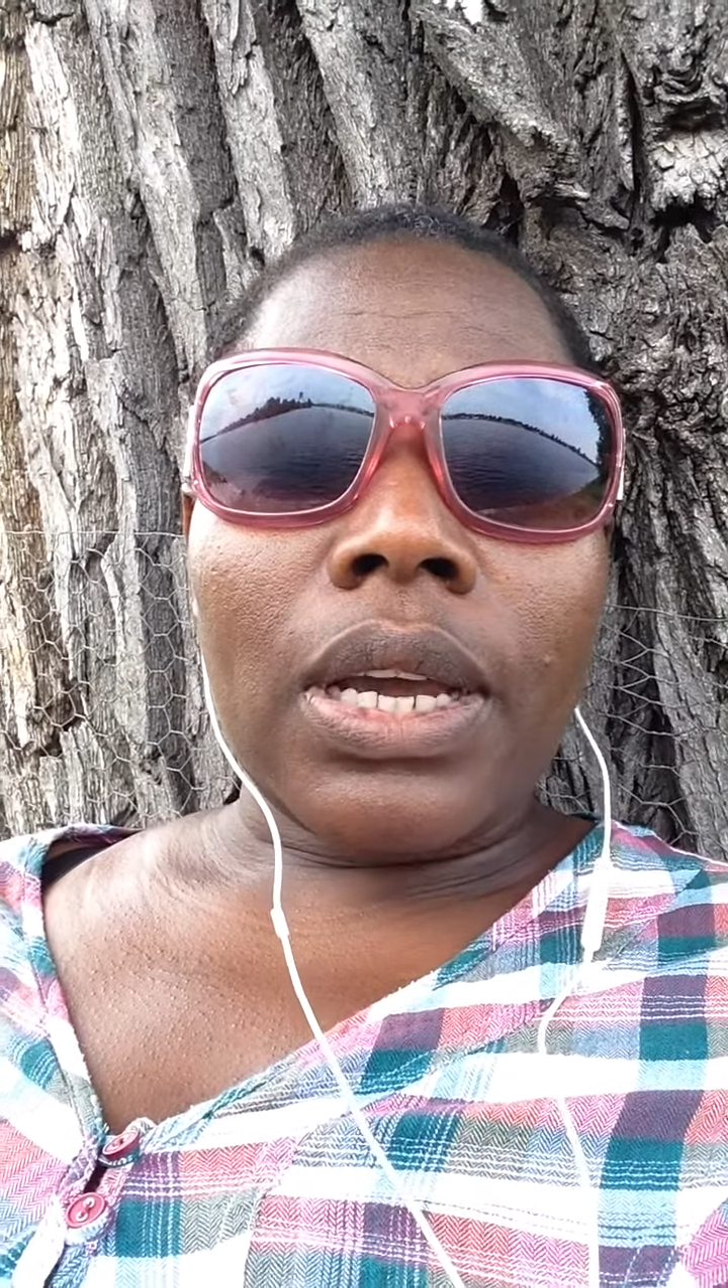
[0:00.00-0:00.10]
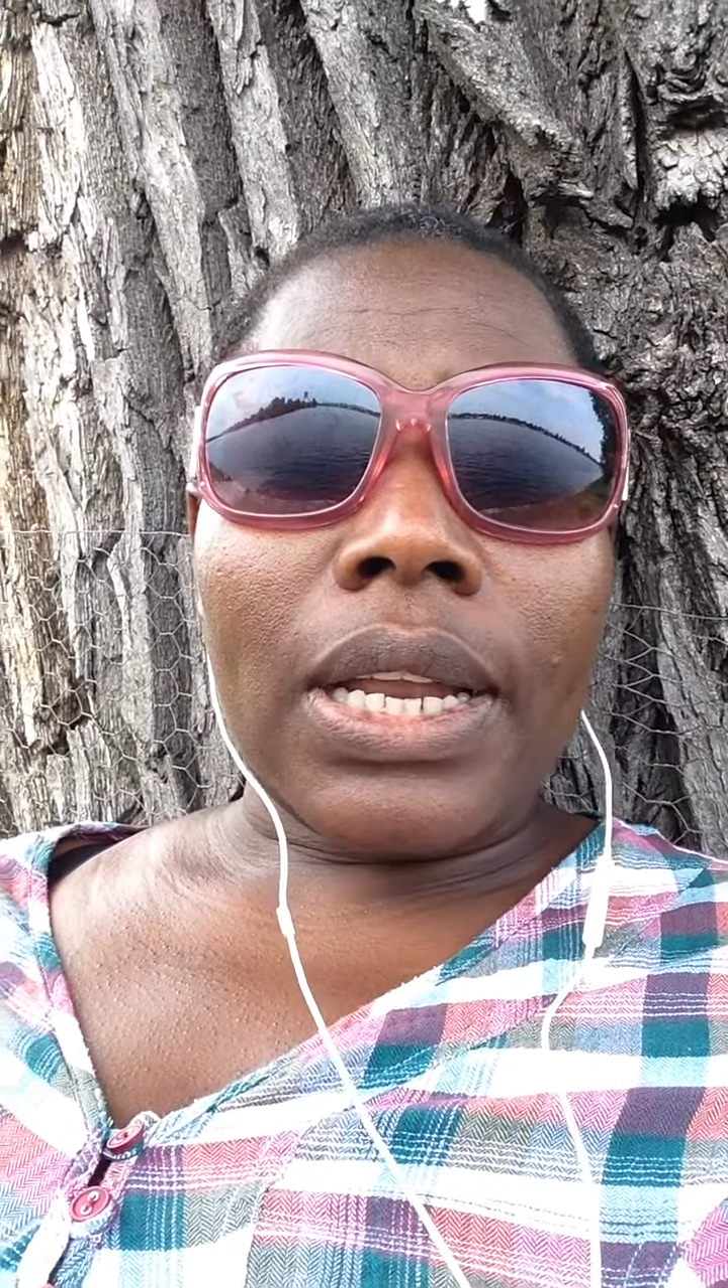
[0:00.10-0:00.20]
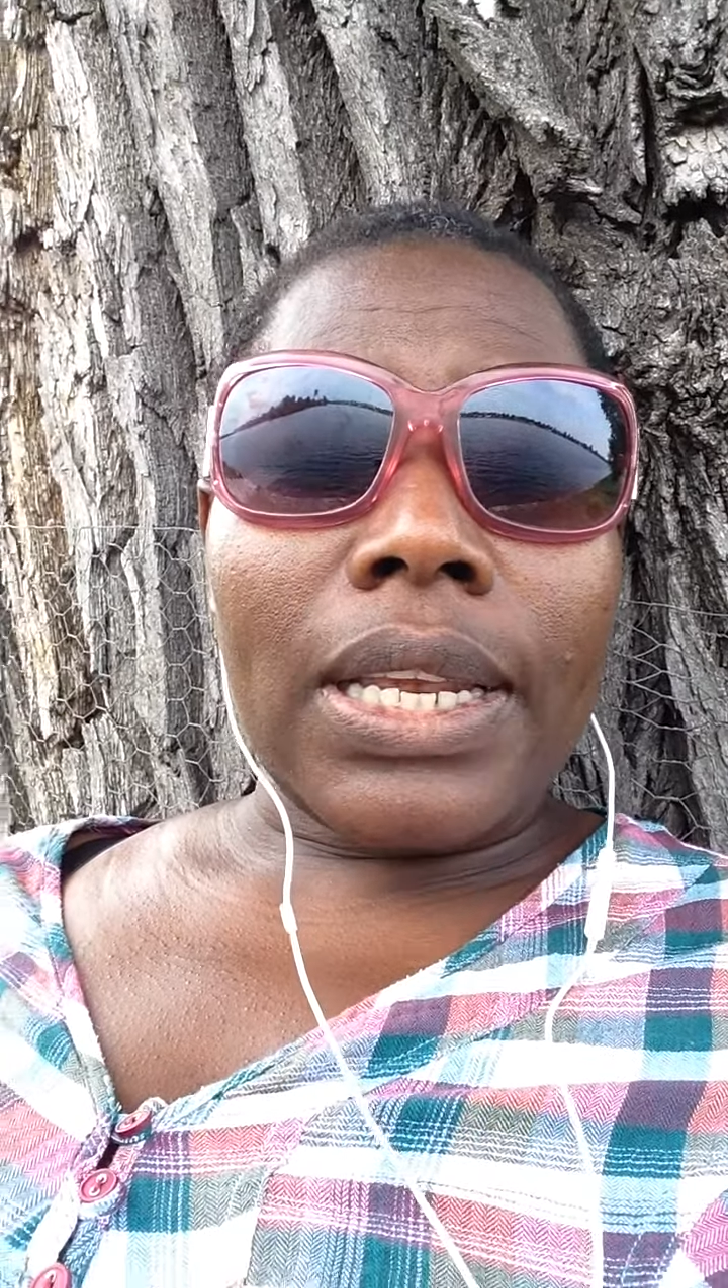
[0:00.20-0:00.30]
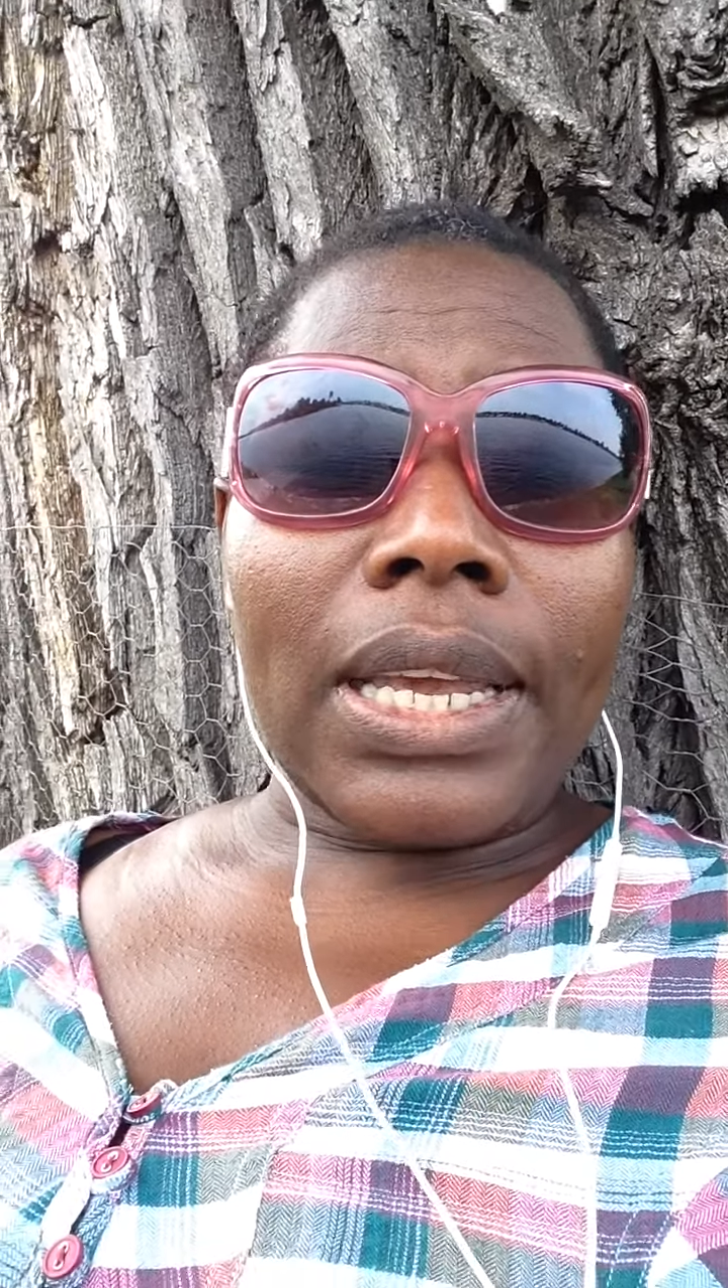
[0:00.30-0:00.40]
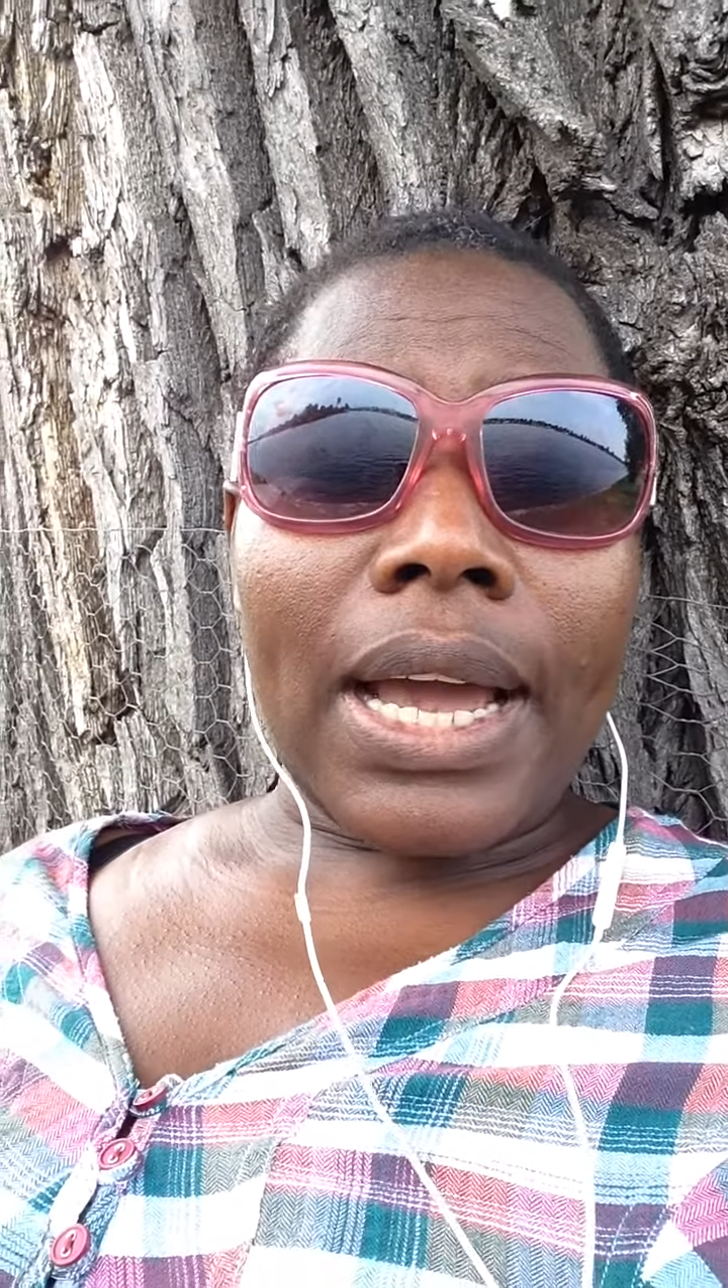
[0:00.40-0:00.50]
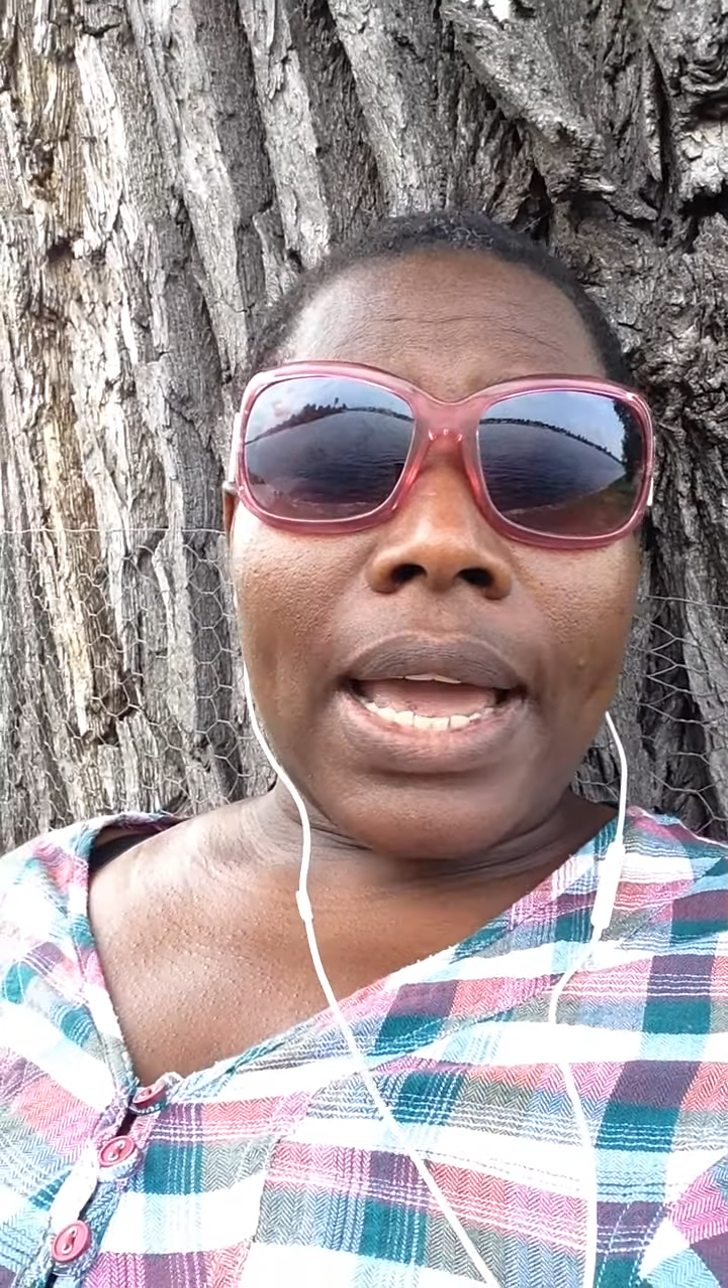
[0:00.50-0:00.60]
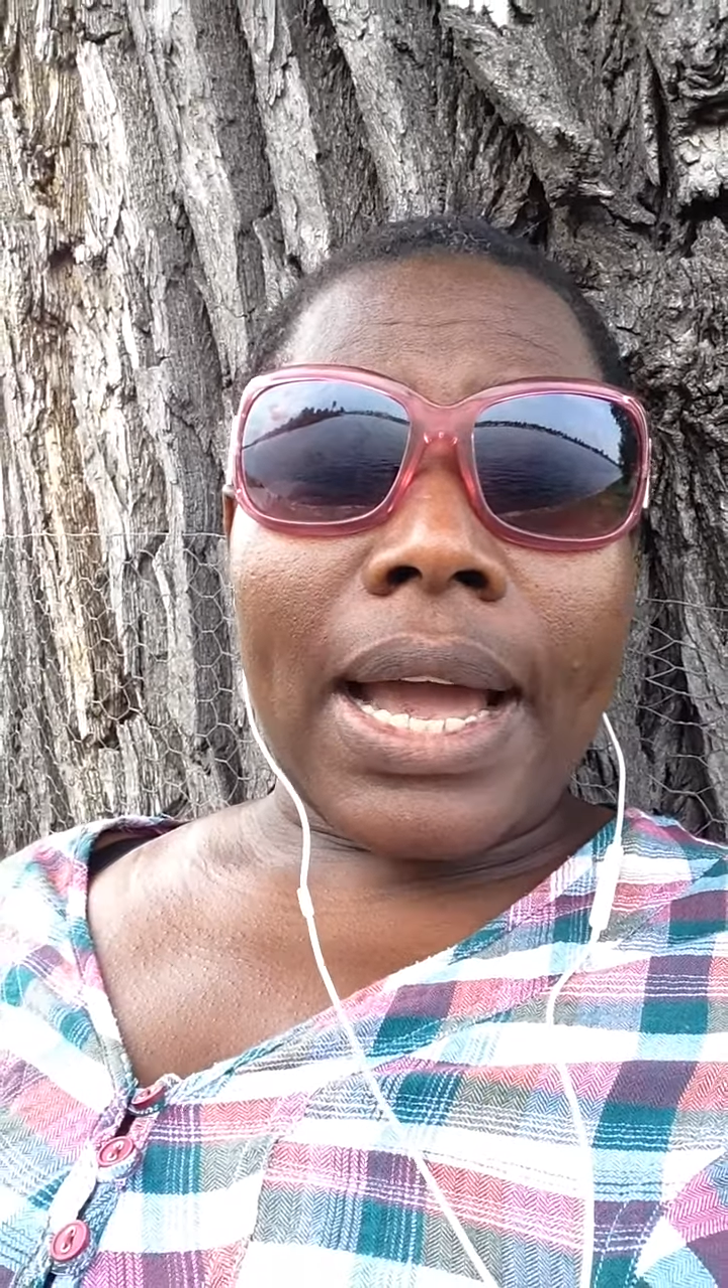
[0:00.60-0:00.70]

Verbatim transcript: And here I